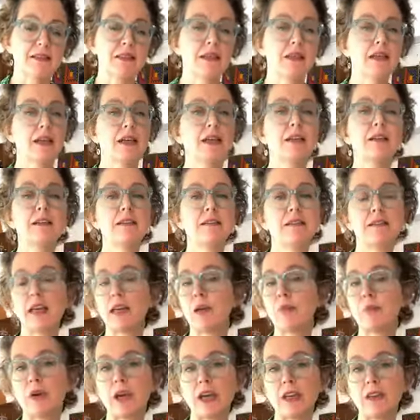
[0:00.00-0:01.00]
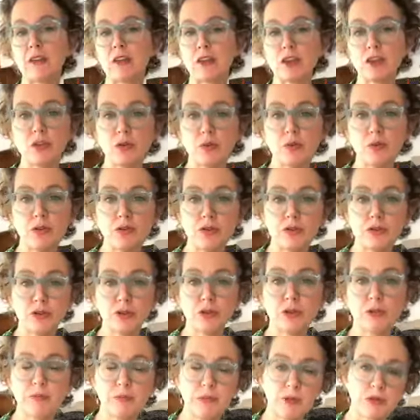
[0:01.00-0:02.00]
in the same way that you would
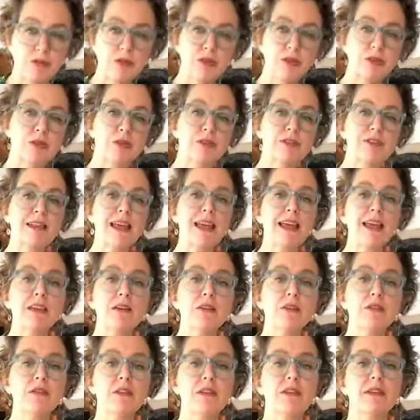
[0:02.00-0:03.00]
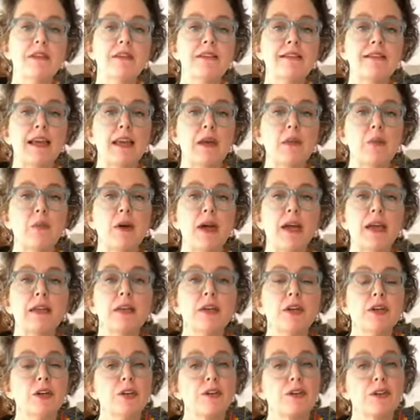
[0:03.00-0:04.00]
do musical scales, in the same way
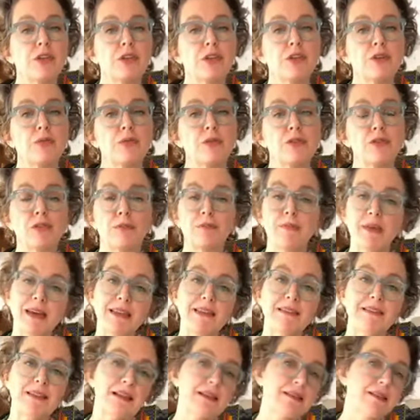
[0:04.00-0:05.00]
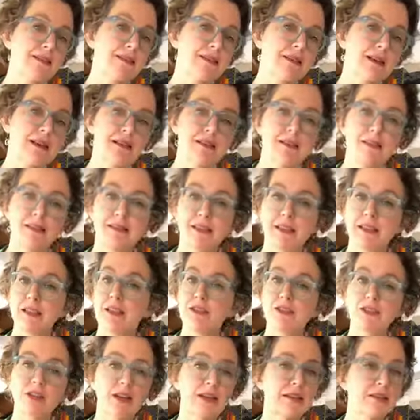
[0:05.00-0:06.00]
that you would do maths exercises,
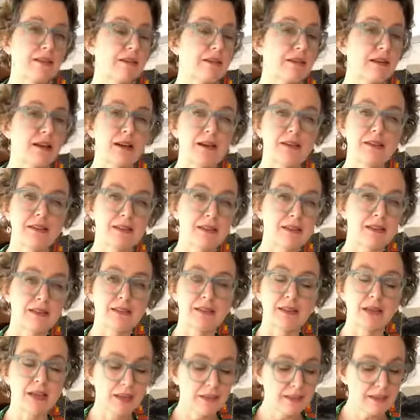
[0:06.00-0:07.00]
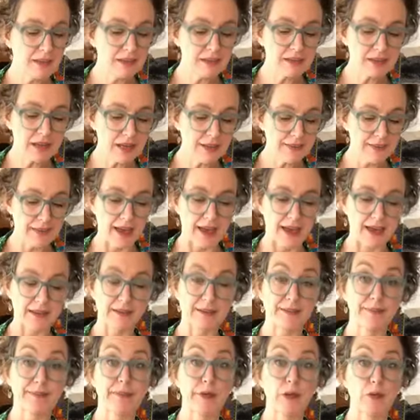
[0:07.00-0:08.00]
English exercises, things like that.
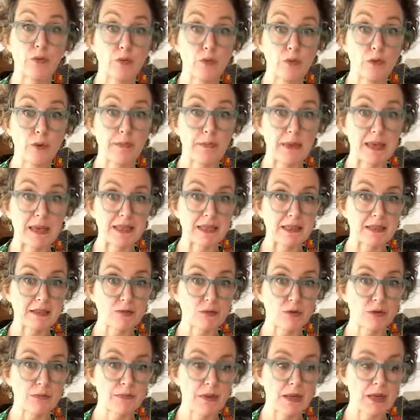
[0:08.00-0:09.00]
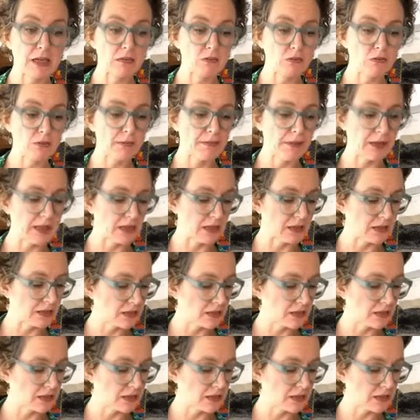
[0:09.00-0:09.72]
Repeat, repeat, repeat.